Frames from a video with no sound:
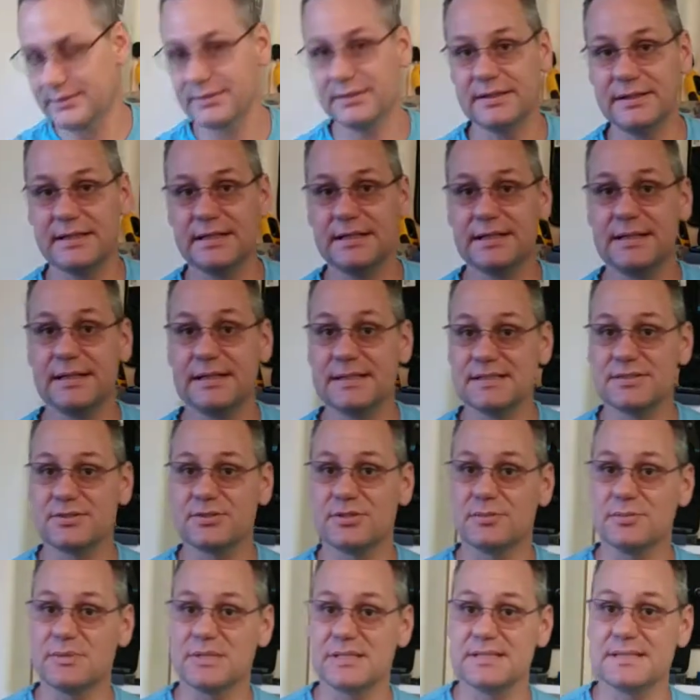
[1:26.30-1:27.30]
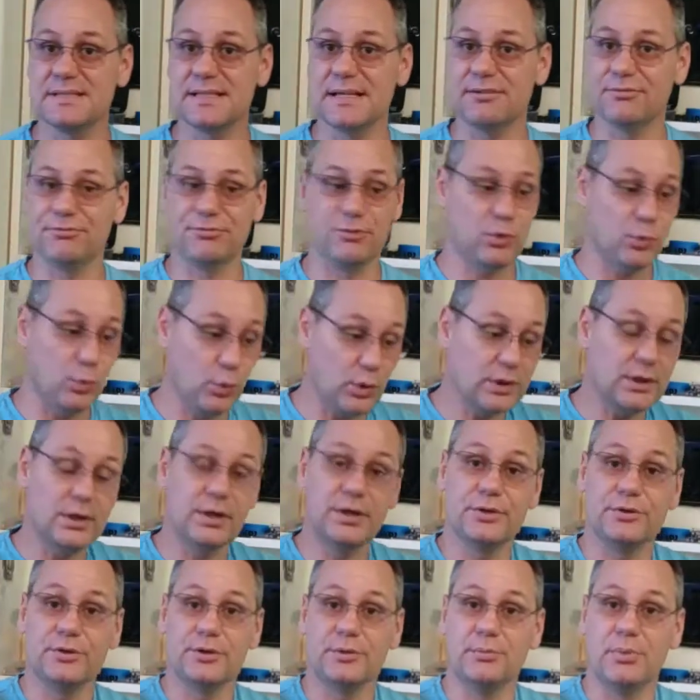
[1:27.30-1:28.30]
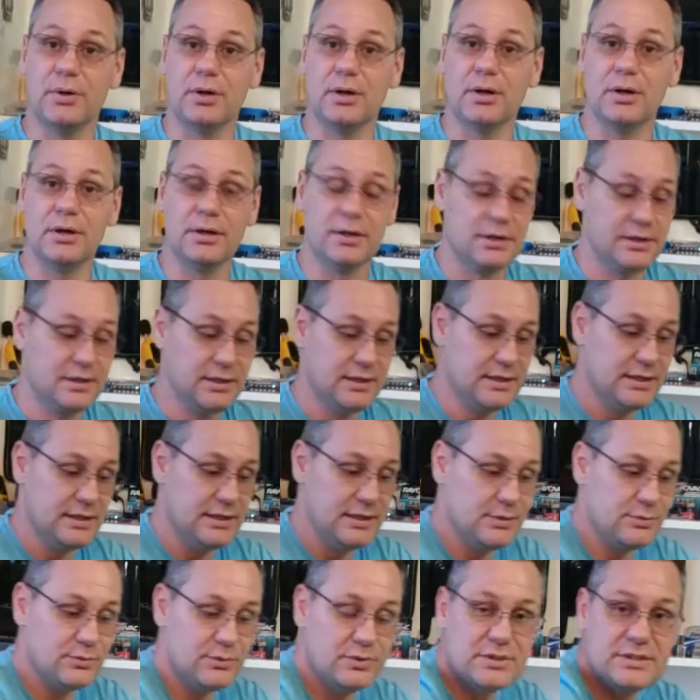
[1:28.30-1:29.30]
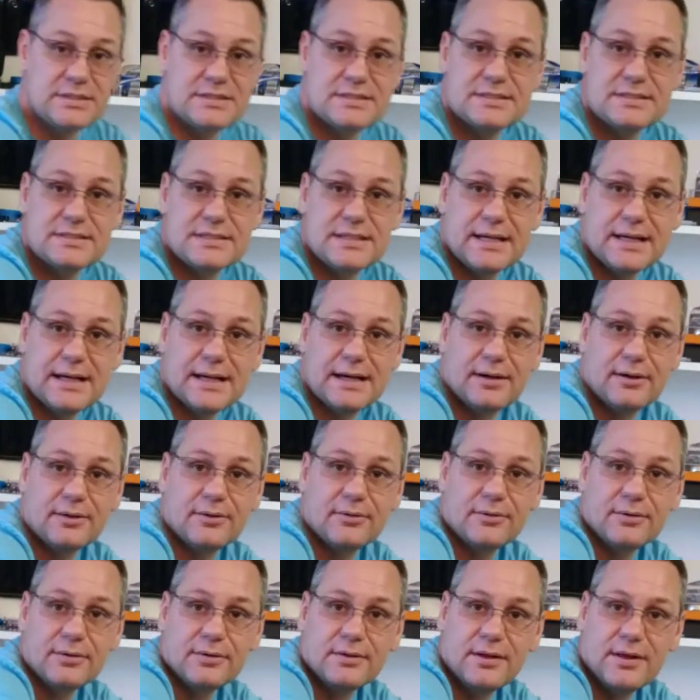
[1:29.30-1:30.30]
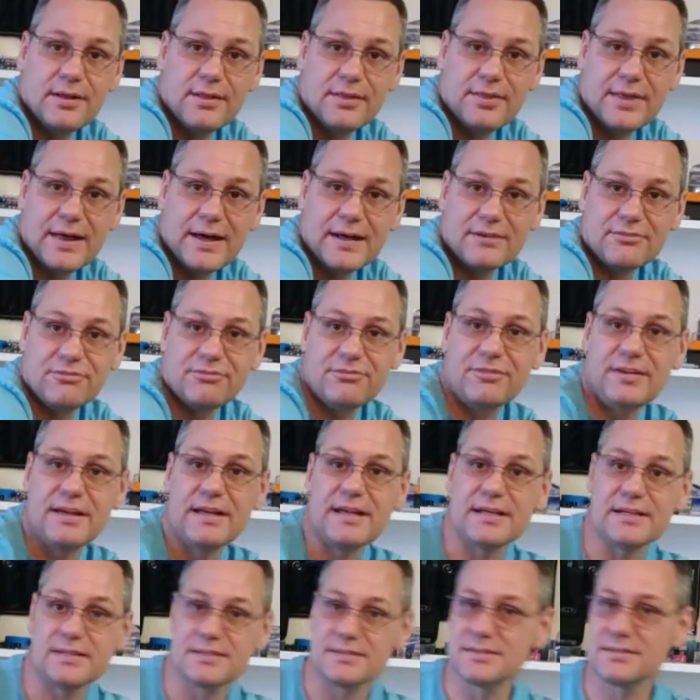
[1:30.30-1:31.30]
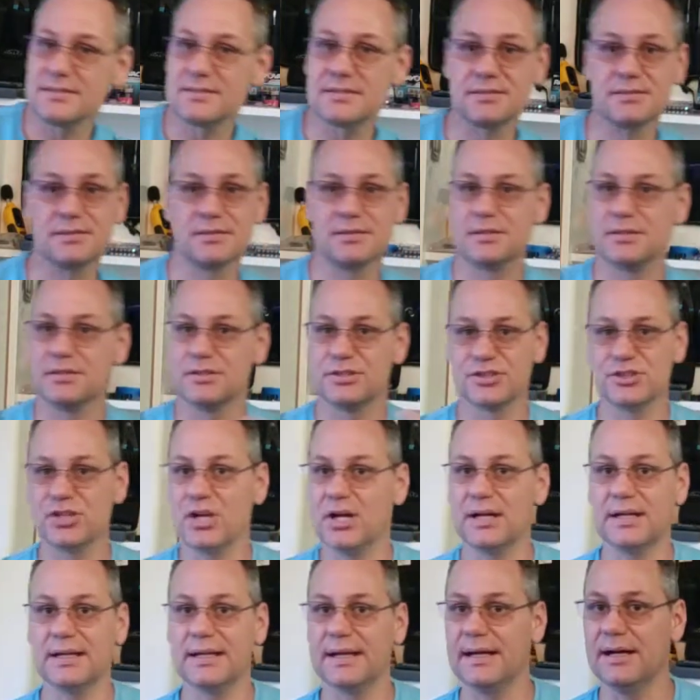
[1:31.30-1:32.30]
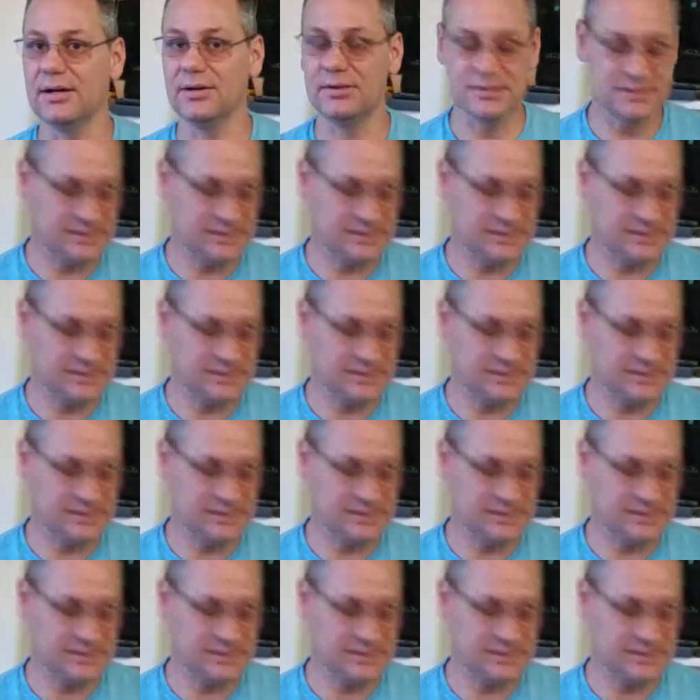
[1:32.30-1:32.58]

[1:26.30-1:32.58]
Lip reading: in, and it's going to be set for 100 bar. We're going to see how that affects shot count and